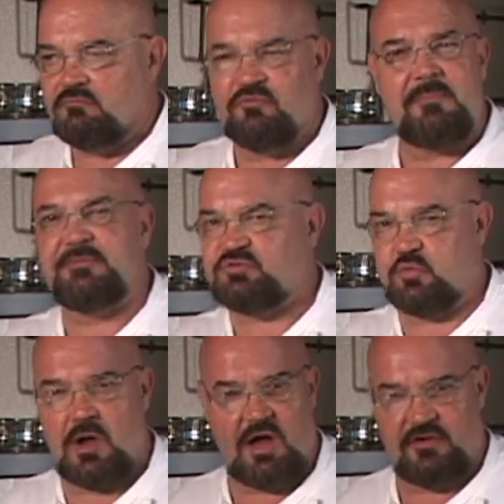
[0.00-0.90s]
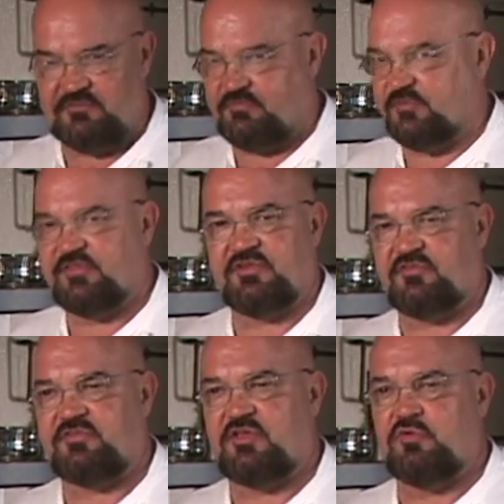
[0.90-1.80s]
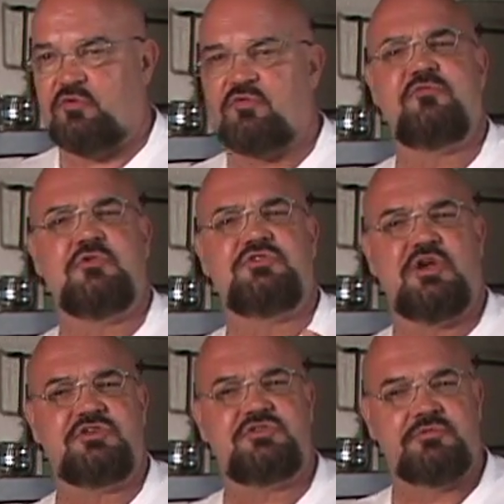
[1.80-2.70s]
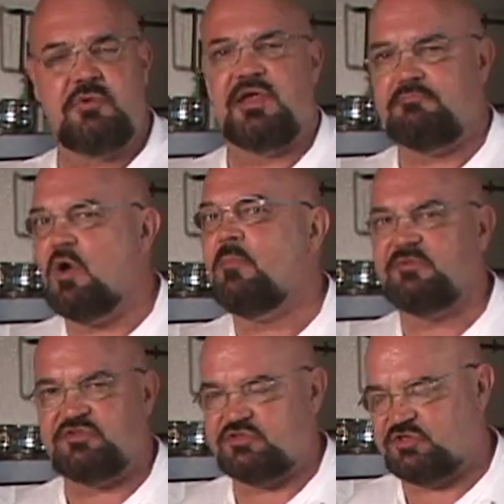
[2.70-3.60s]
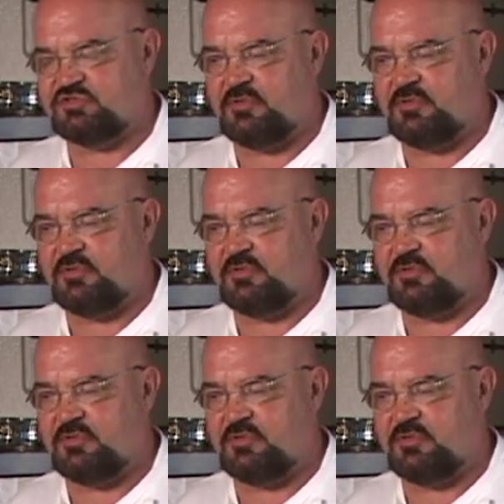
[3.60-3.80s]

repertoire of different things that they use for just the right moments at just